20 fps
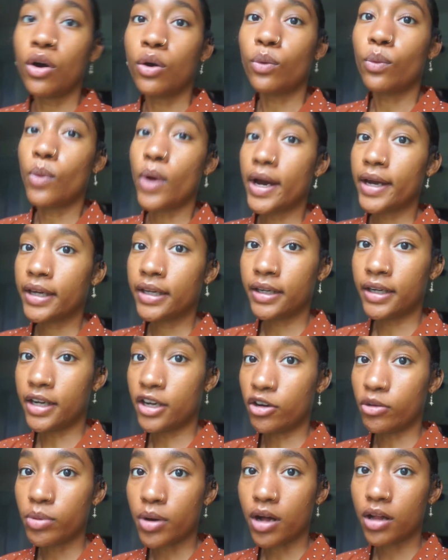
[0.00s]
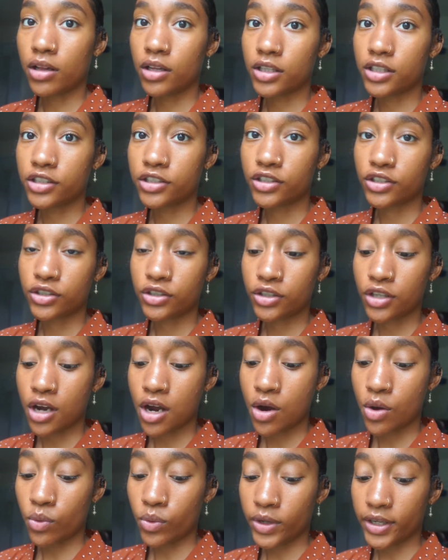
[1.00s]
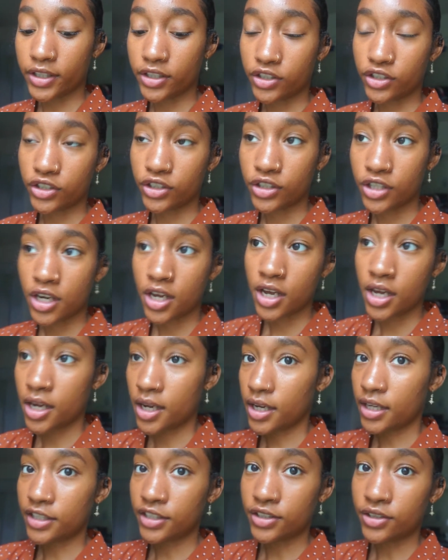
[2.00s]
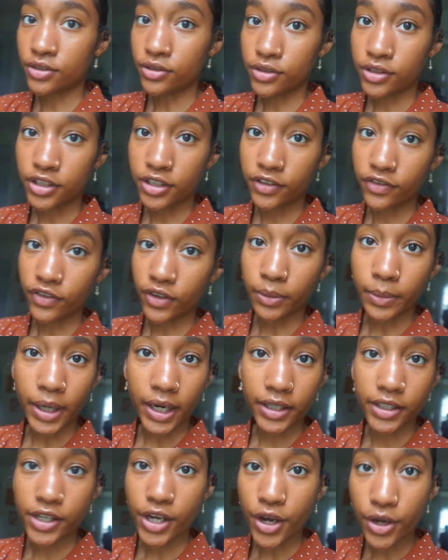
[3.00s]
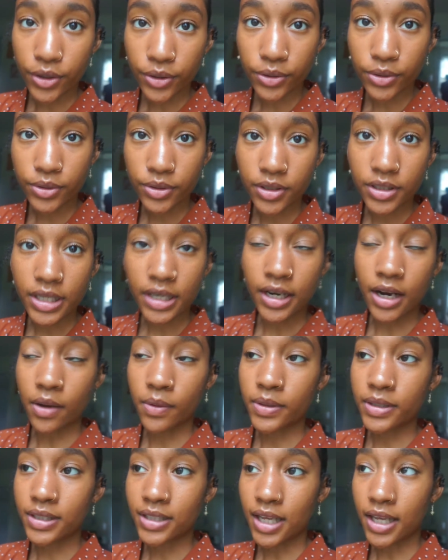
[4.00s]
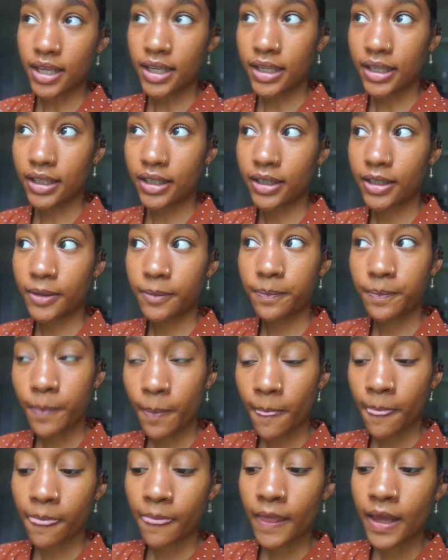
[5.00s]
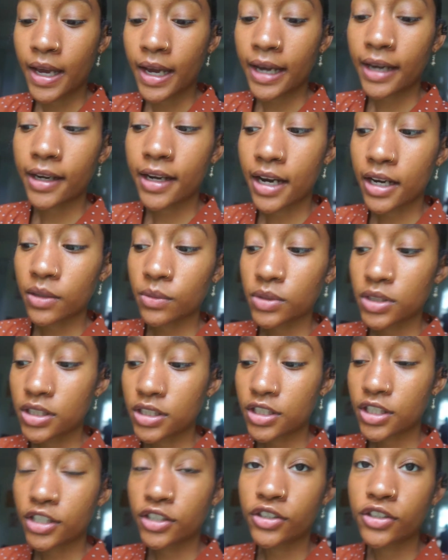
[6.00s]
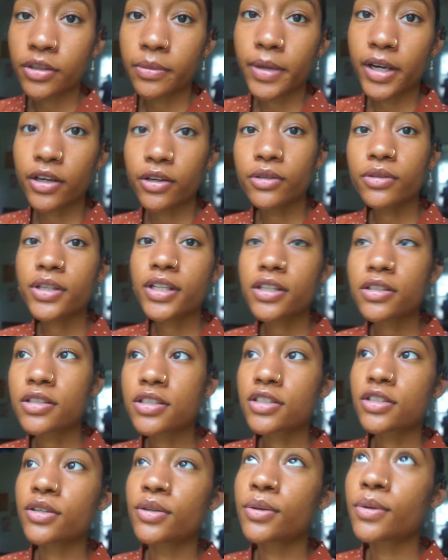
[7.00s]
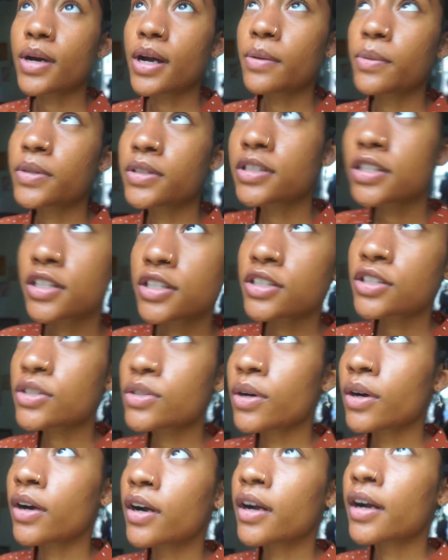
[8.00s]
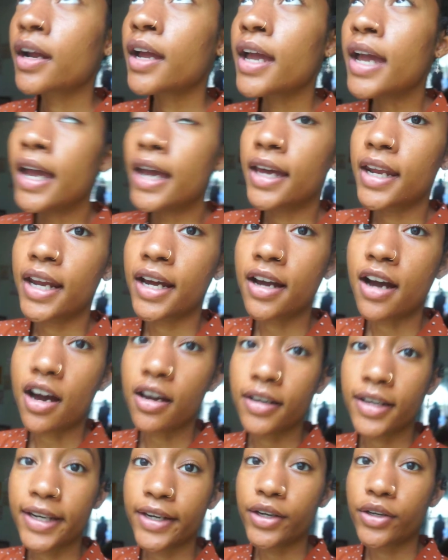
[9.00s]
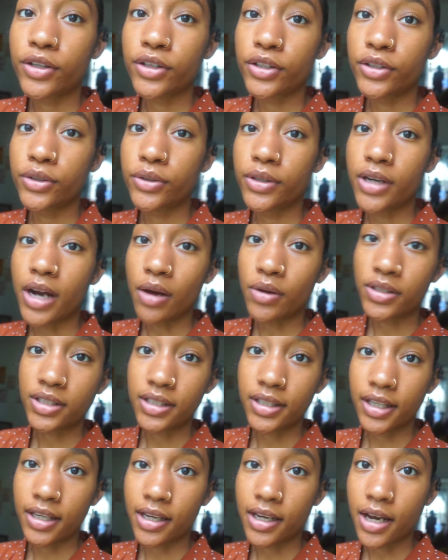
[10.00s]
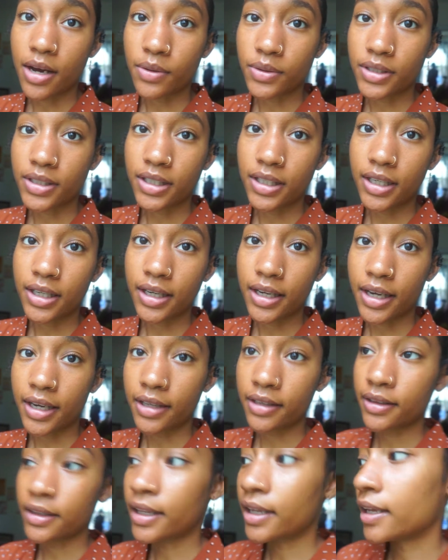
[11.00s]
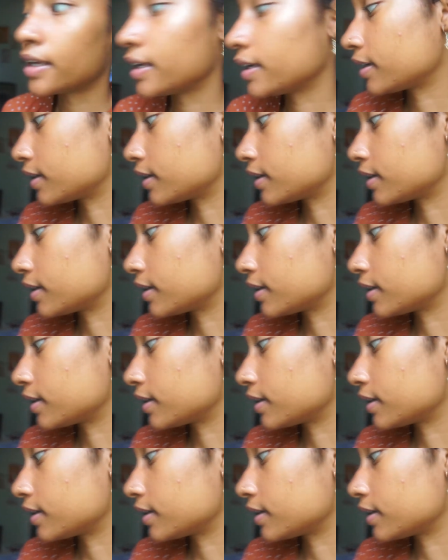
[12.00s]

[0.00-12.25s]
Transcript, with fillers: white nail polish, which is usually for my toes, and I was like, I kind of want to start doing my own nails, so I went to the store and I got nail glue, and I was thinking I was gonna get like